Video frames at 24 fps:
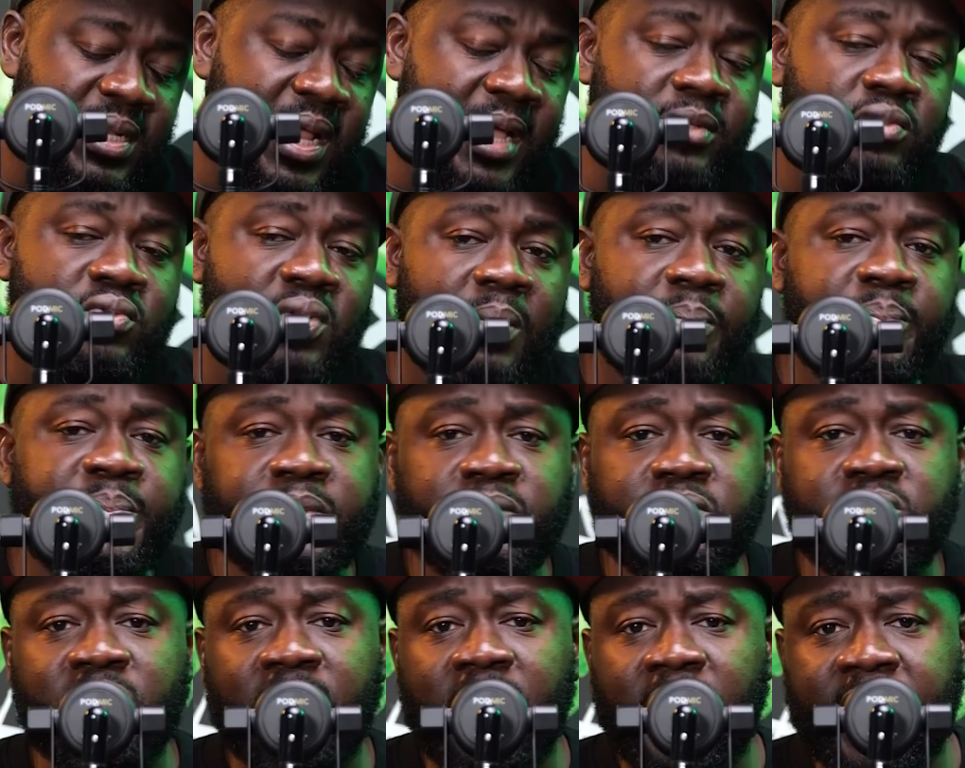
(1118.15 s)
like to
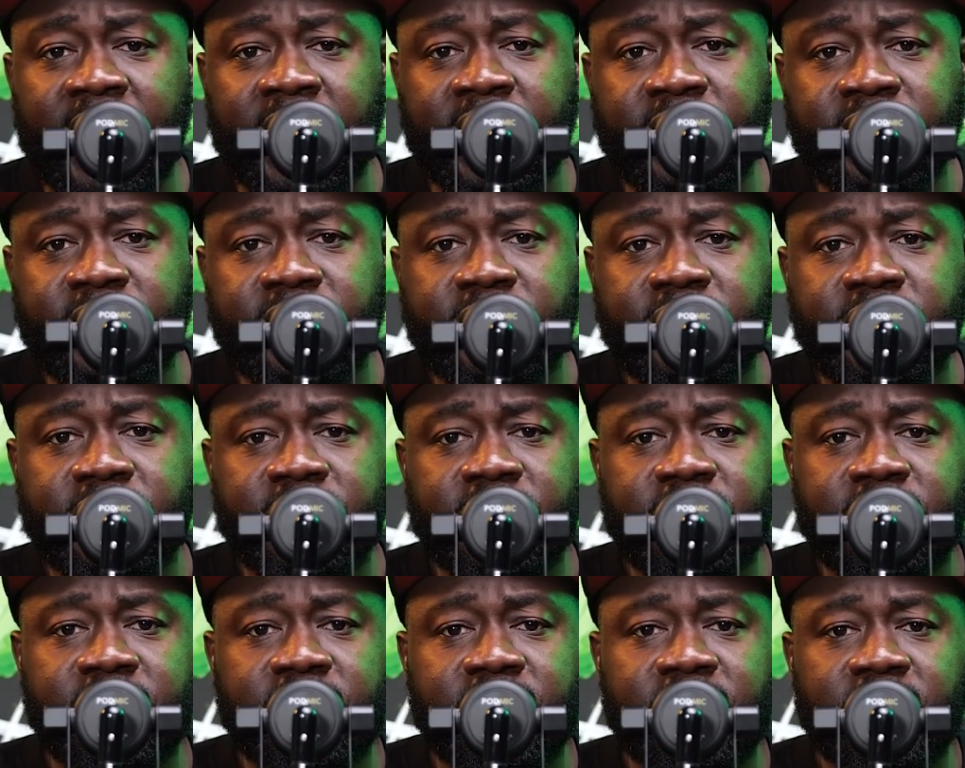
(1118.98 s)
appeal to Glenn.
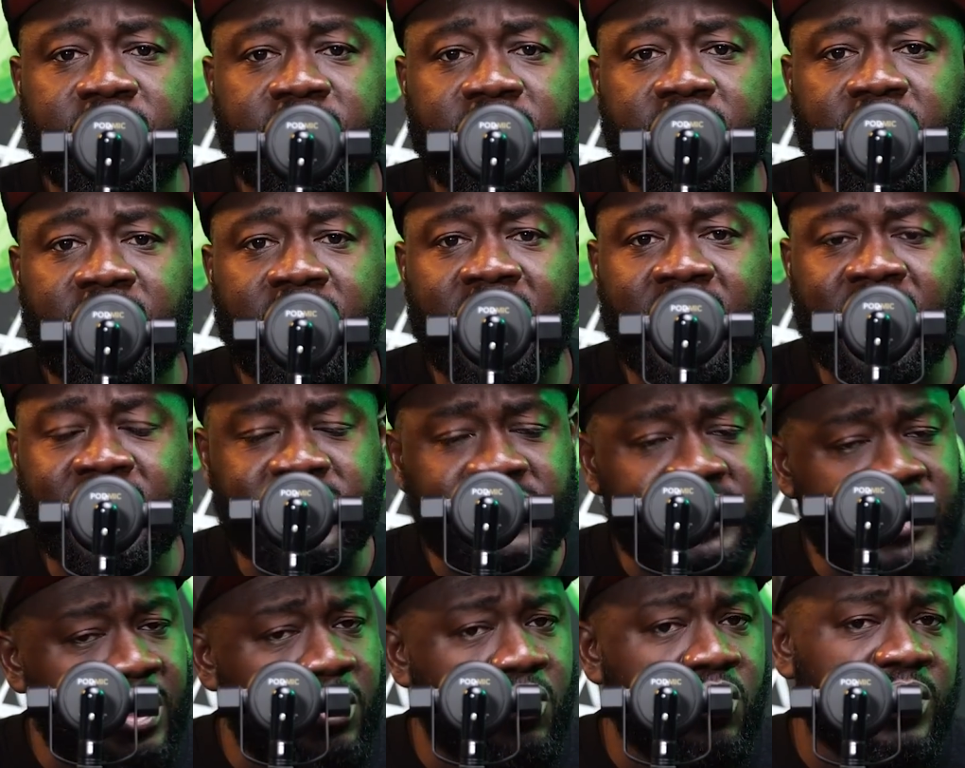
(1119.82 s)

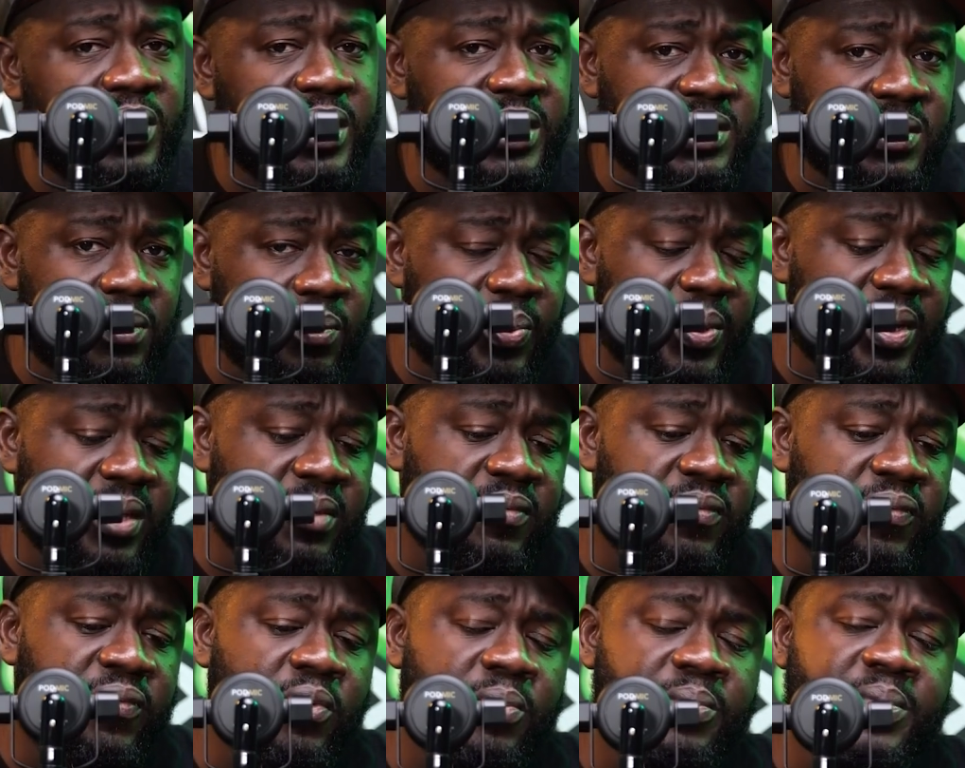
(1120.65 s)
Stakeholders in
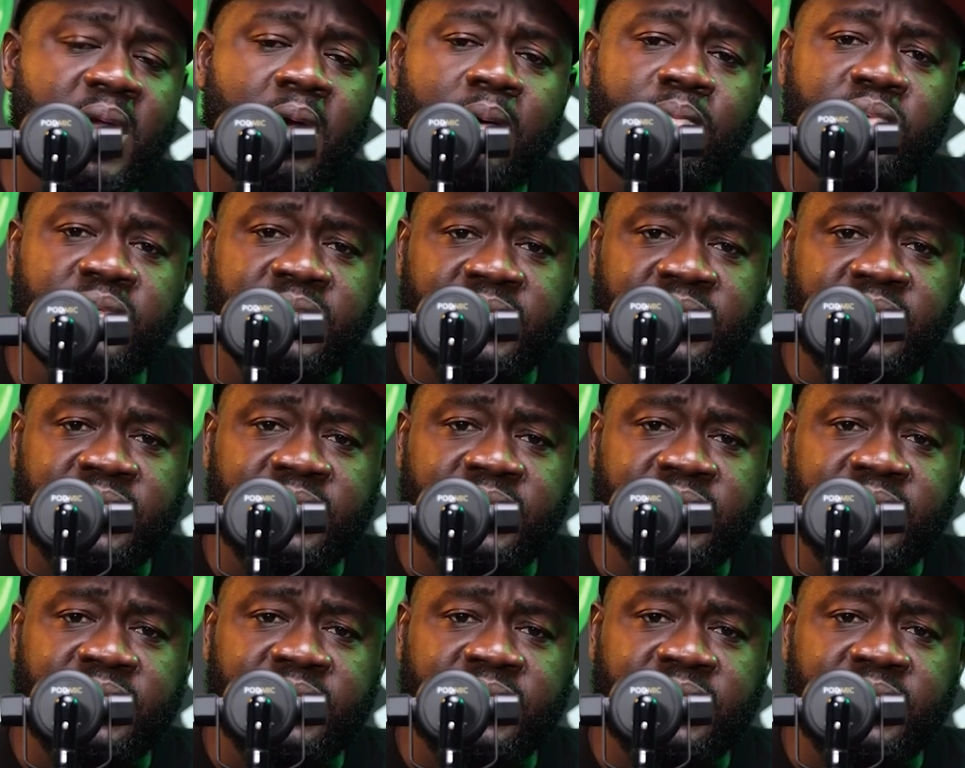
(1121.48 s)
Penuphobia